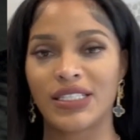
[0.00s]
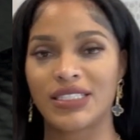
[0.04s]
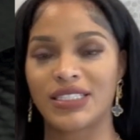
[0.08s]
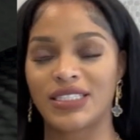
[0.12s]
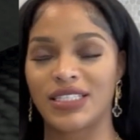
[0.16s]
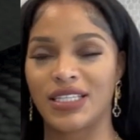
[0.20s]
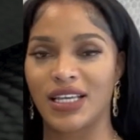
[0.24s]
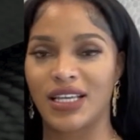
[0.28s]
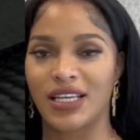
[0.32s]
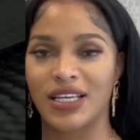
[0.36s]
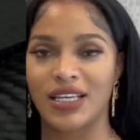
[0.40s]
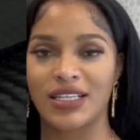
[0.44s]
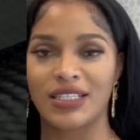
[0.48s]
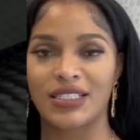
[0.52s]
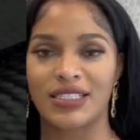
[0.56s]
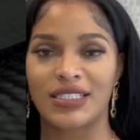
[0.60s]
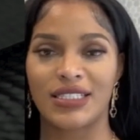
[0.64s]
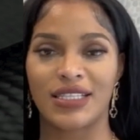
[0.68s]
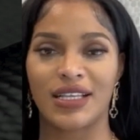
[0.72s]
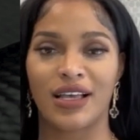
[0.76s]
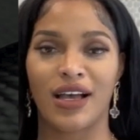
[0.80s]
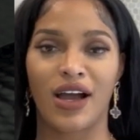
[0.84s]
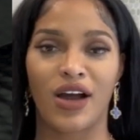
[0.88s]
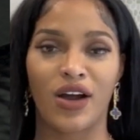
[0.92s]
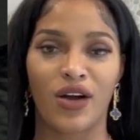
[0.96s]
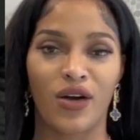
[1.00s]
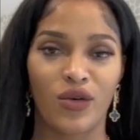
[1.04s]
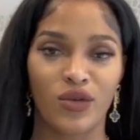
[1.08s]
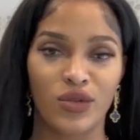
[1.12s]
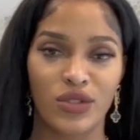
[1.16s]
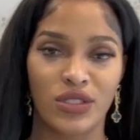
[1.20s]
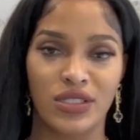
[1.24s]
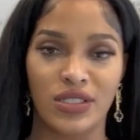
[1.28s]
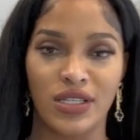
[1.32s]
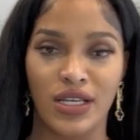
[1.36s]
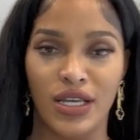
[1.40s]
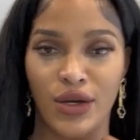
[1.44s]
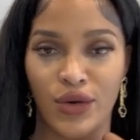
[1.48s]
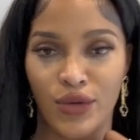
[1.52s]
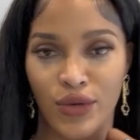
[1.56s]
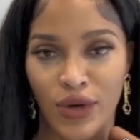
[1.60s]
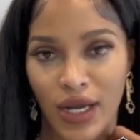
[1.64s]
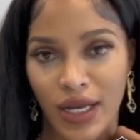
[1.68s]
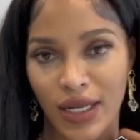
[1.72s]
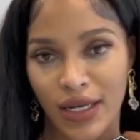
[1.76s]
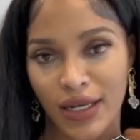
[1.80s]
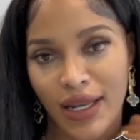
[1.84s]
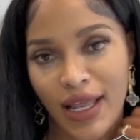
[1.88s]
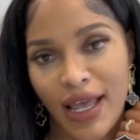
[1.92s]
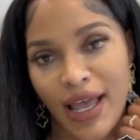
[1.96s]
The tickets are on sale
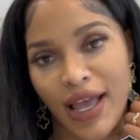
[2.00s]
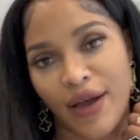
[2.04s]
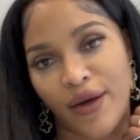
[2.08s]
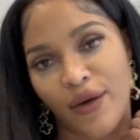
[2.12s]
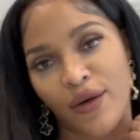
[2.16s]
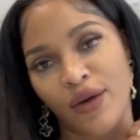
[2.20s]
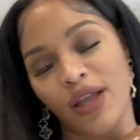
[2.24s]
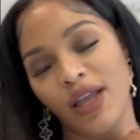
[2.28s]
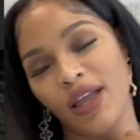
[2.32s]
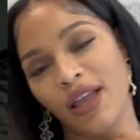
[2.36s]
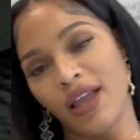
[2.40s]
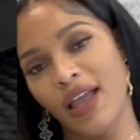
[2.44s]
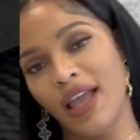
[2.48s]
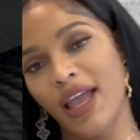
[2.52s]
right now,